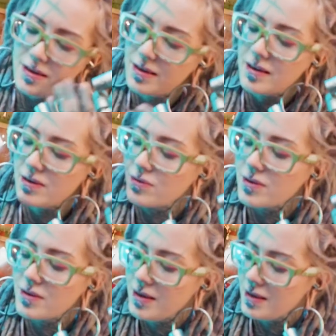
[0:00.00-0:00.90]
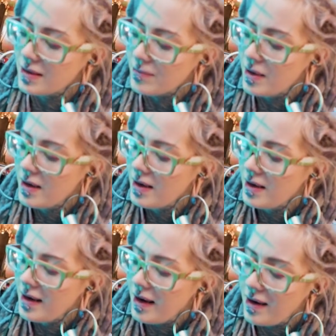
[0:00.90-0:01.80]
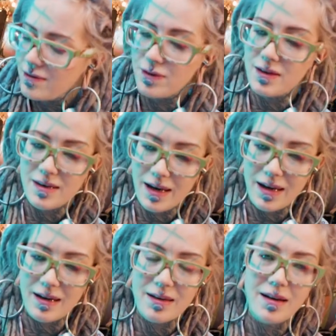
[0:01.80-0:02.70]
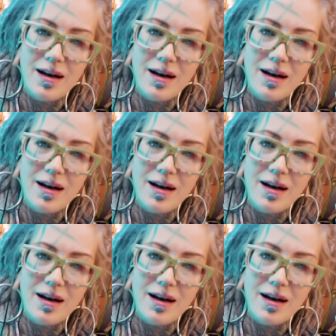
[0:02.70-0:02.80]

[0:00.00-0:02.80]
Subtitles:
and I could eat them every day.